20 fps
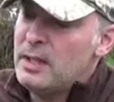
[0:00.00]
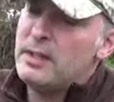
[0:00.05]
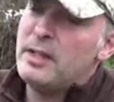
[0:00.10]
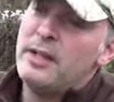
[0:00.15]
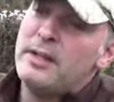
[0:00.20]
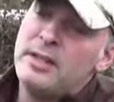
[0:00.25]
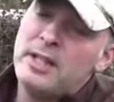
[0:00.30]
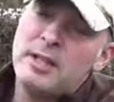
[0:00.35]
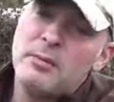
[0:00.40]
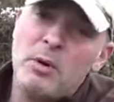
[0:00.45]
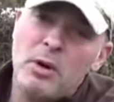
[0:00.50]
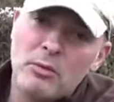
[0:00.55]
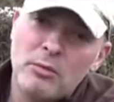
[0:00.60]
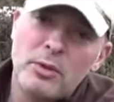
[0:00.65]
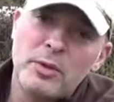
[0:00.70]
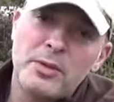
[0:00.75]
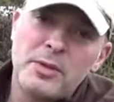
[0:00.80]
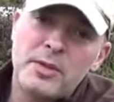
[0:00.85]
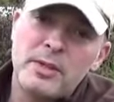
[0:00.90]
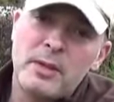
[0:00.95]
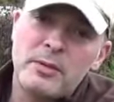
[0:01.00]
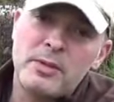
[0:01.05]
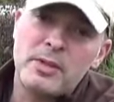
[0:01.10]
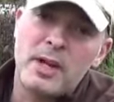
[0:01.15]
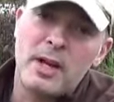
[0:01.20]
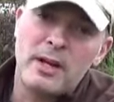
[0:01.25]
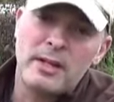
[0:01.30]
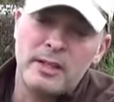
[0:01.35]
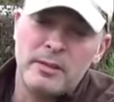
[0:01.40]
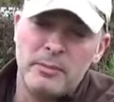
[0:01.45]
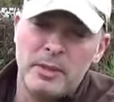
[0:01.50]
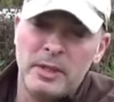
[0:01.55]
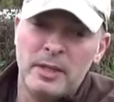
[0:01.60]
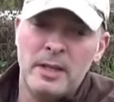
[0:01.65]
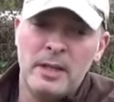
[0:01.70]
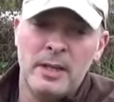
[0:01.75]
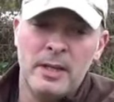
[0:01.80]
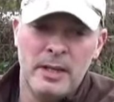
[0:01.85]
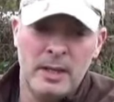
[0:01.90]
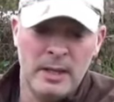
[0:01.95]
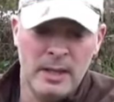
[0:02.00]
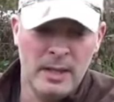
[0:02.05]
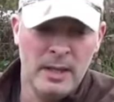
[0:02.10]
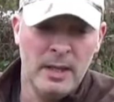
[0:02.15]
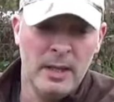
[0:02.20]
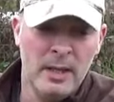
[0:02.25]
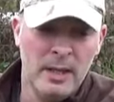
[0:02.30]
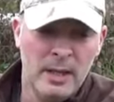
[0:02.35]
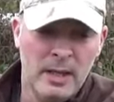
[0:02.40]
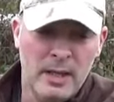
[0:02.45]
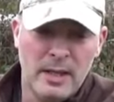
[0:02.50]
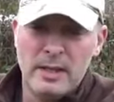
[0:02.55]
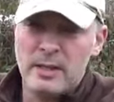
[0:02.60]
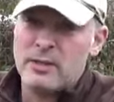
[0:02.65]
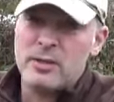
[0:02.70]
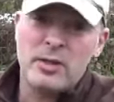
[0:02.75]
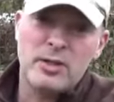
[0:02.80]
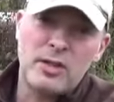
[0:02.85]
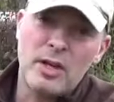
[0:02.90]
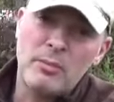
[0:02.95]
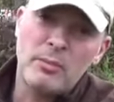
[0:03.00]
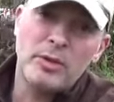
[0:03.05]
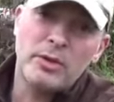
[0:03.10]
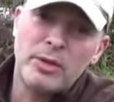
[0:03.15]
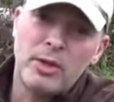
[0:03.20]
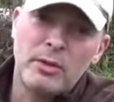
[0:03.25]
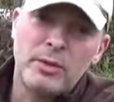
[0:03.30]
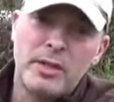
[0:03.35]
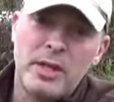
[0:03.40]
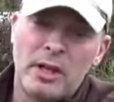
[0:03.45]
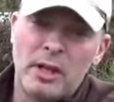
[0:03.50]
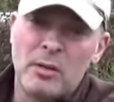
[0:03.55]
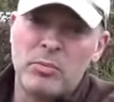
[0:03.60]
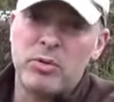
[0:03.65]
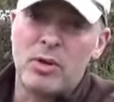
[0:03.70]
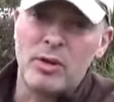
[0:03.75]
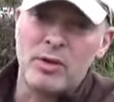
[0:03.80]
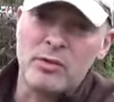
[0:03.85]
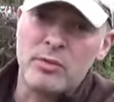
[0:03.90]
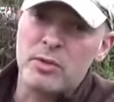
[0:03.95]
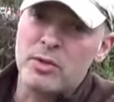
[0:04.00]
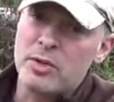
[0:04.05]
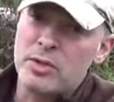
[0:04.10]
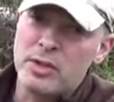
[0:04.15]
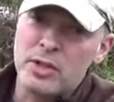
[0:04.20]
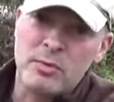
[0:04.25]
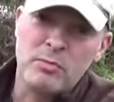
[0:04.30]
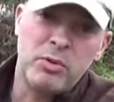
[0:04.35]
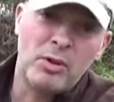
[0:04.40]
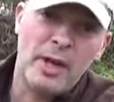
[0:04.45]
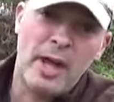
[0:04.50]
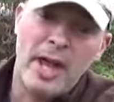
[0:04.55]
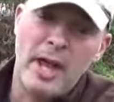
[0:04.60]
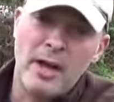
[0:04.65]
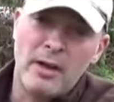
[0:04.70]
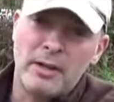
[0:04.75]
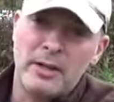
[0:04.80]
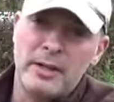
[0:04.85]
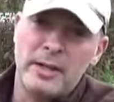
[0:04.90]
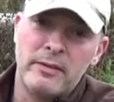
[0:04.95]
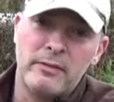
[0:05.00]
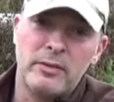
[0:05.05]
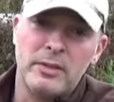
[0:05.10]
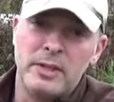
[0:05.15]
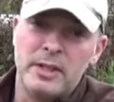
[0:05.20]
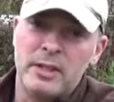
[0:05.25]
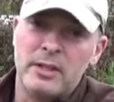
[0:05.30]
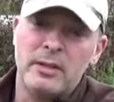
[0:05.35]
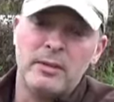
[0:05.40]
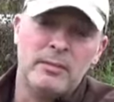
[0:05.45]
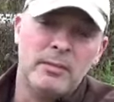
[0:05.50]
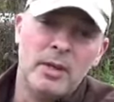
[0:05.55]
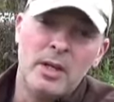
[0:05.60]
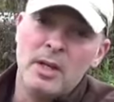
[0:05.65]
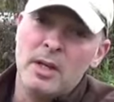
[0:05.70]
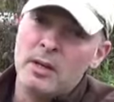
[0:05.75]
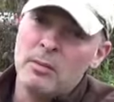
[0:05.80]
Now I think about Ruth Stout's garden, and it's a general no-till approach where she just put hay on it every year and